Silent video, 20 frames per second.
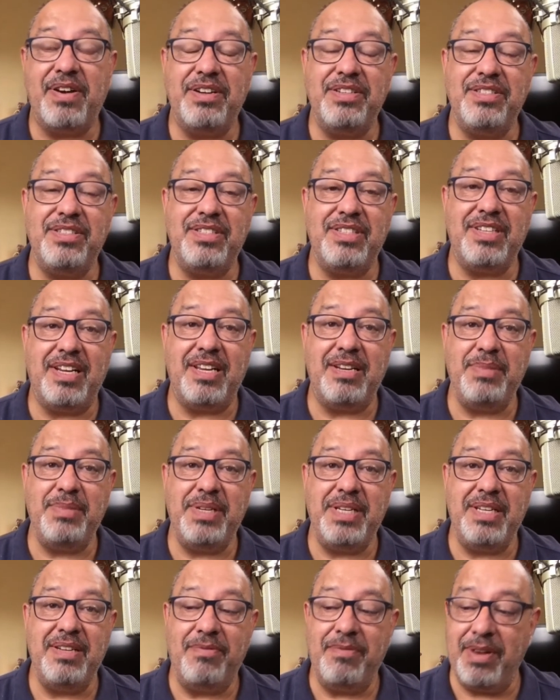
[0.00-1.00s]
First, let
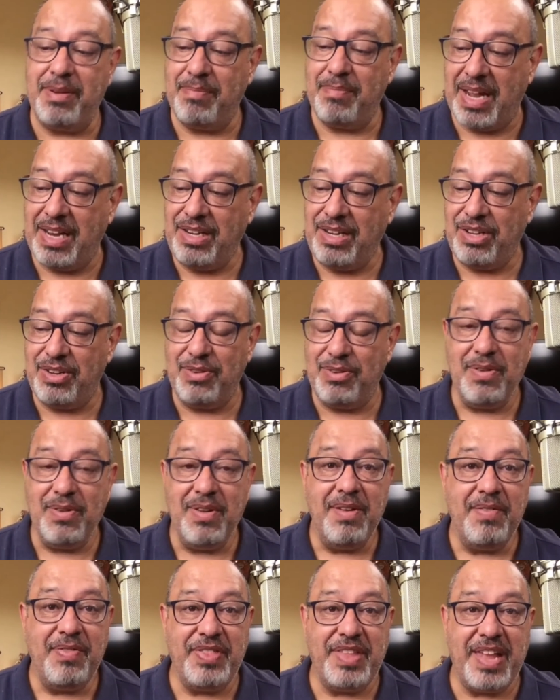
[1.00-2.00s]
me remind
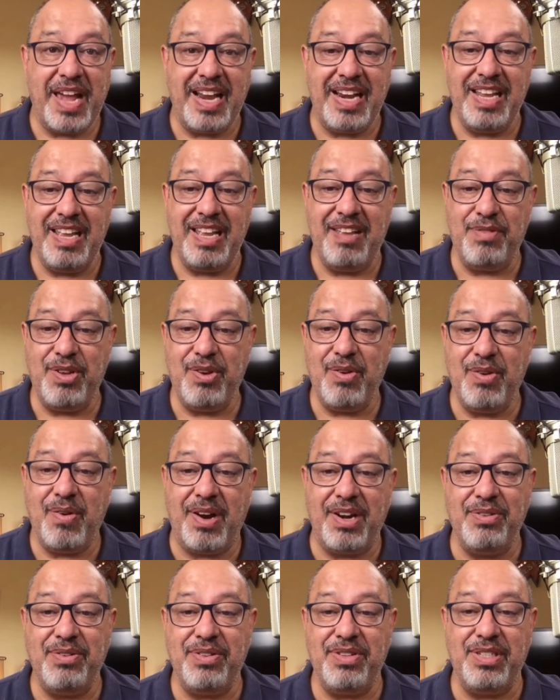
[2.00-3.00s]
you that if
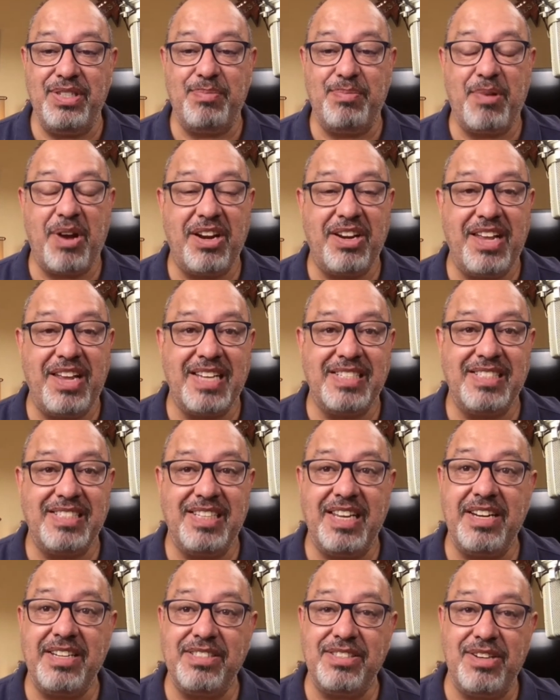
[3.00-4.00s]
you are new to these
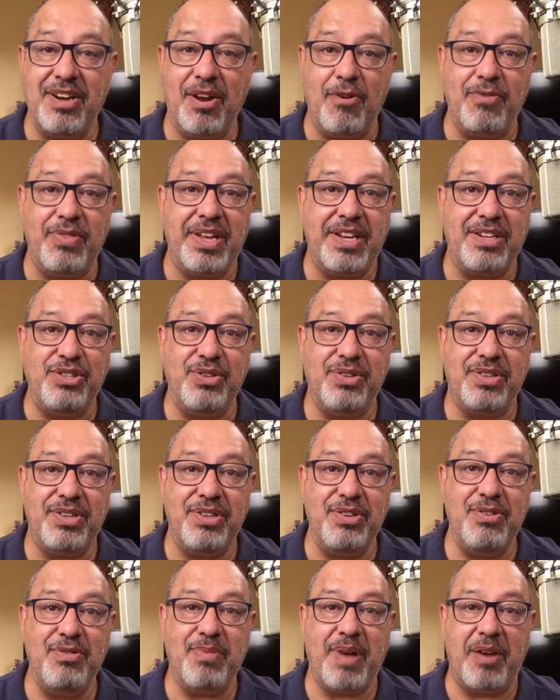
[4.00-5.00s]
broadcasts, let us know that
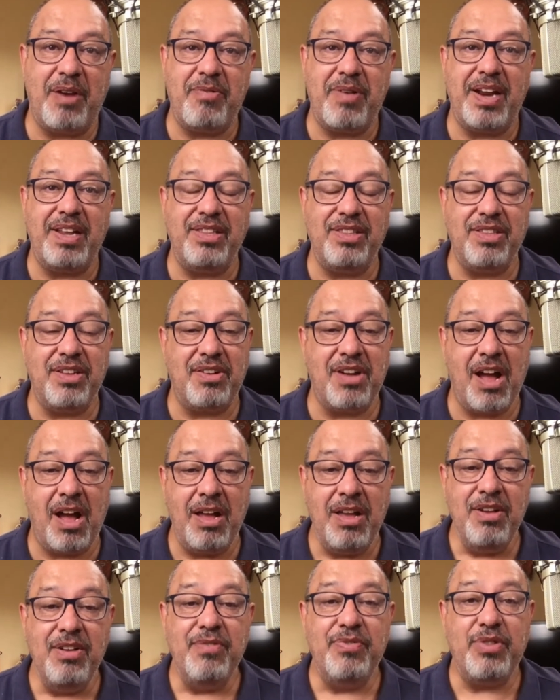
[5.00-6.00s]
you are new by writing the,
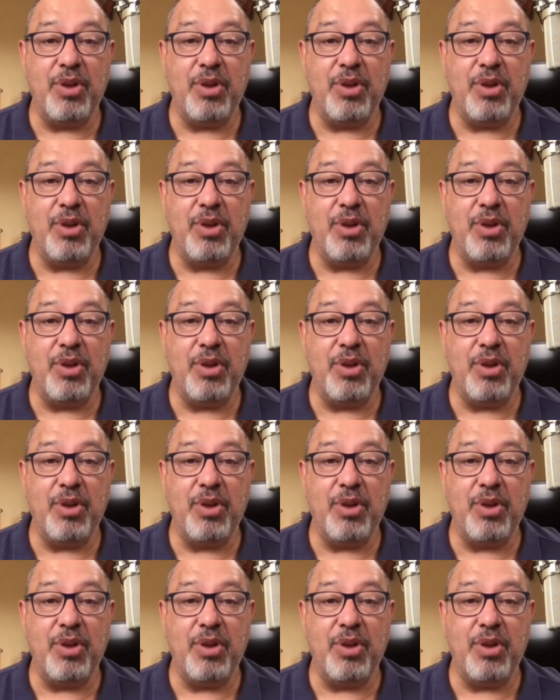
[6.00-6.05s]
